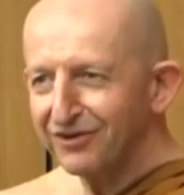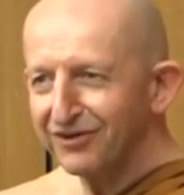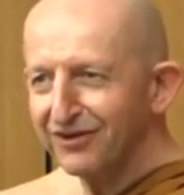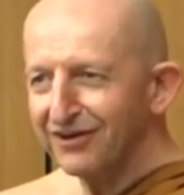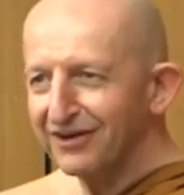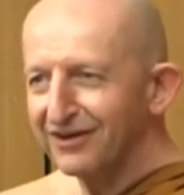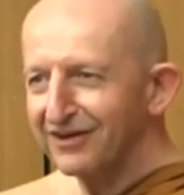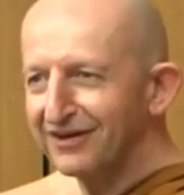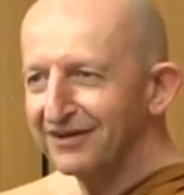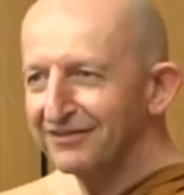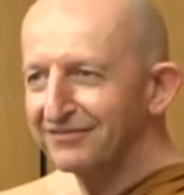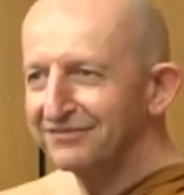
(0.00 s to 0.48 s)
uh,
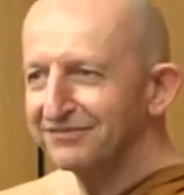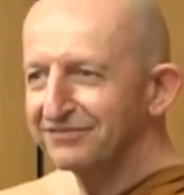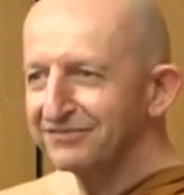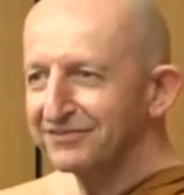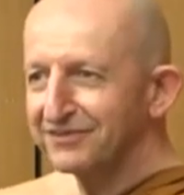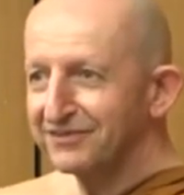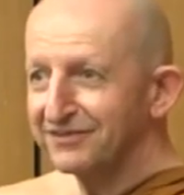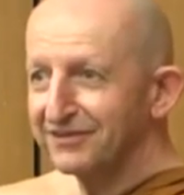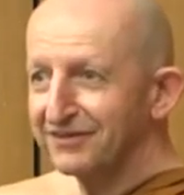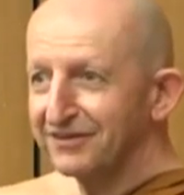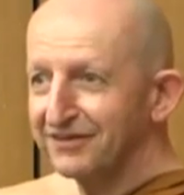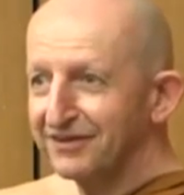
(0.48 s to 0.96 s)
of
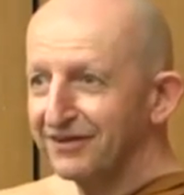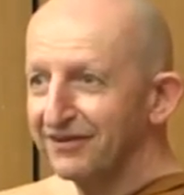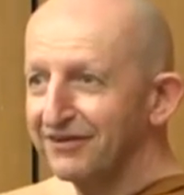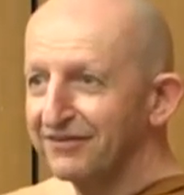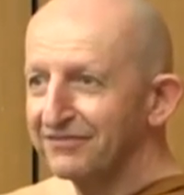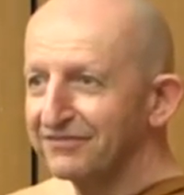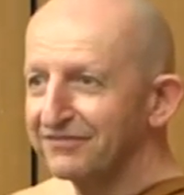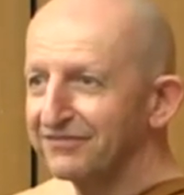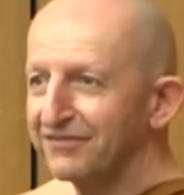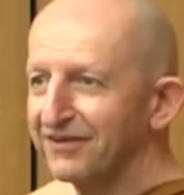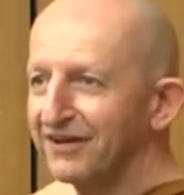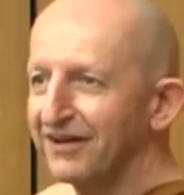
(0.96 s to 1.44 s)

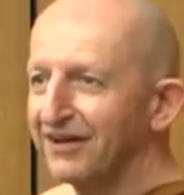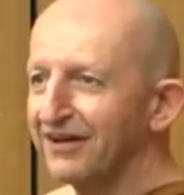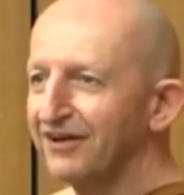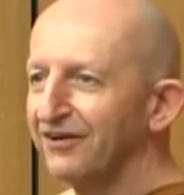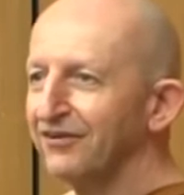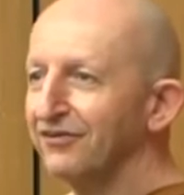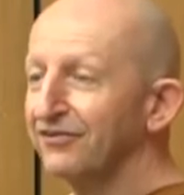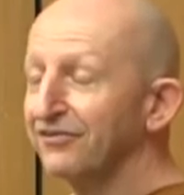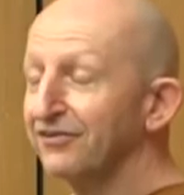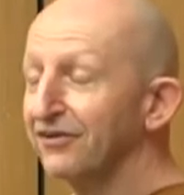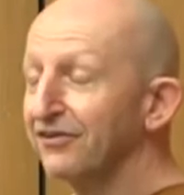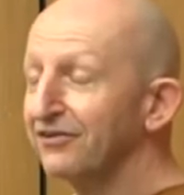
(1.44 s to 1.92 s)
of uh,
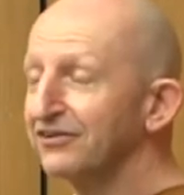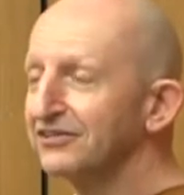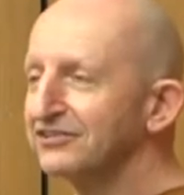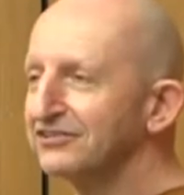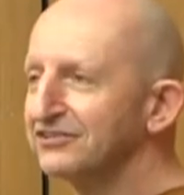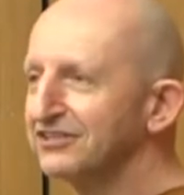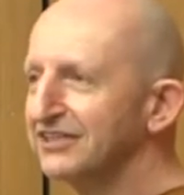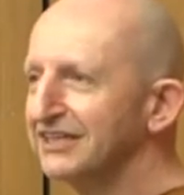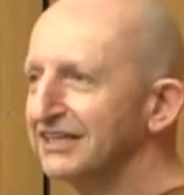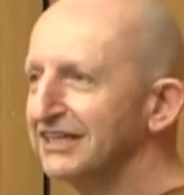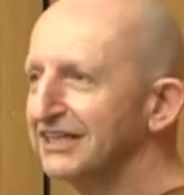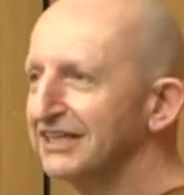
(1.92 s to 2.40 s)

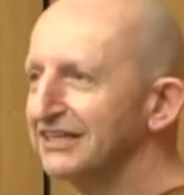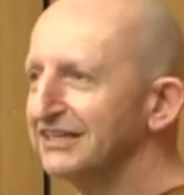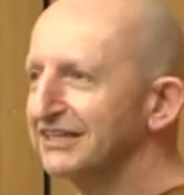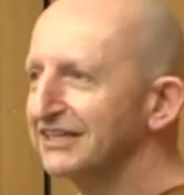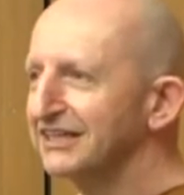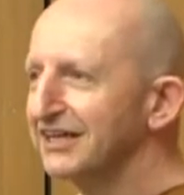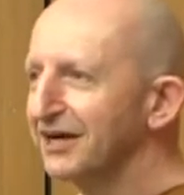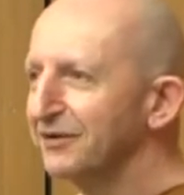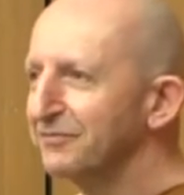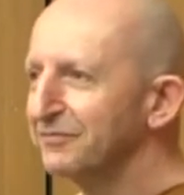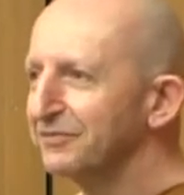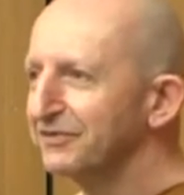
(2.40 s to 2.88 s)
authority in the
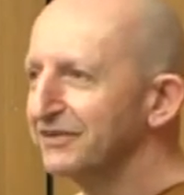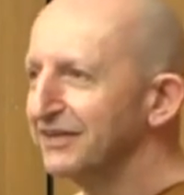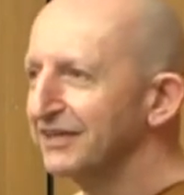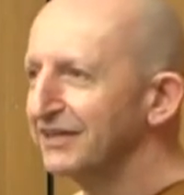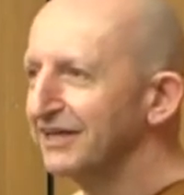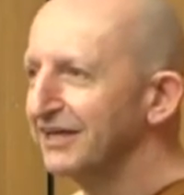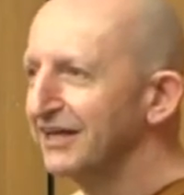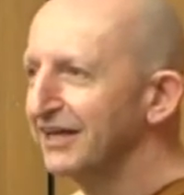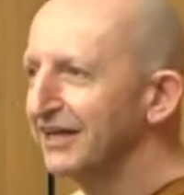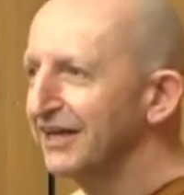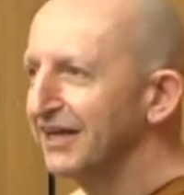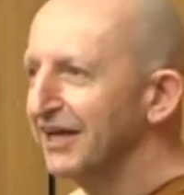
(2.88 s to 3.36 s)

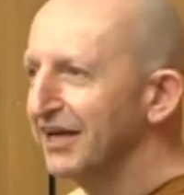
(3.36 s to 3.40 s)
company